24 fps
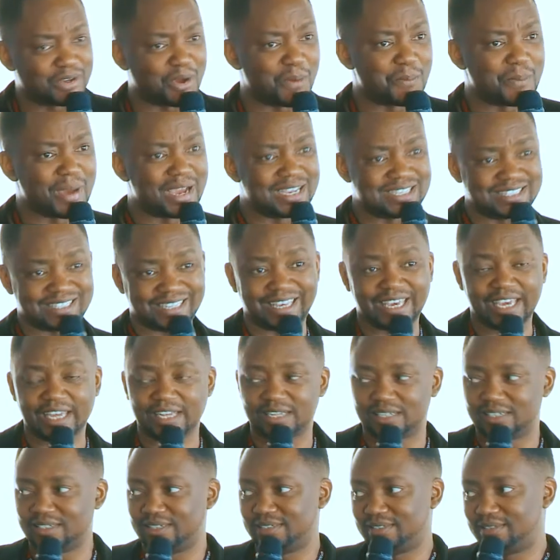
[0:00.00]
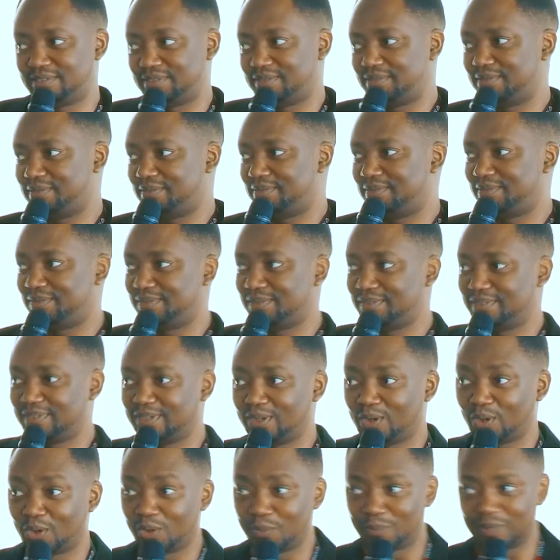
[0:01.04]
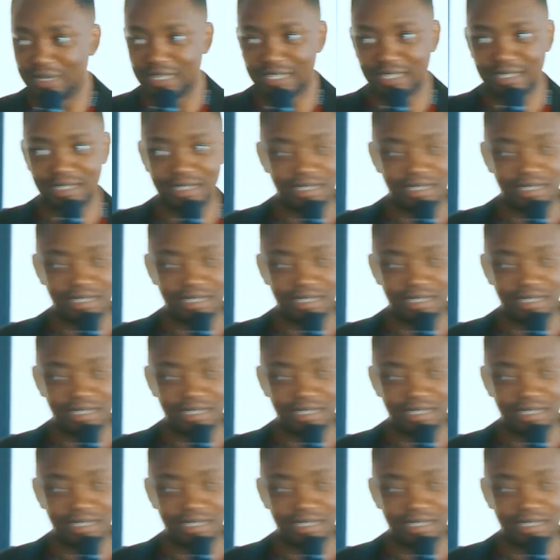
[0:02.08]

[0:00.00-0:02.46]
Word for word: our minds again globally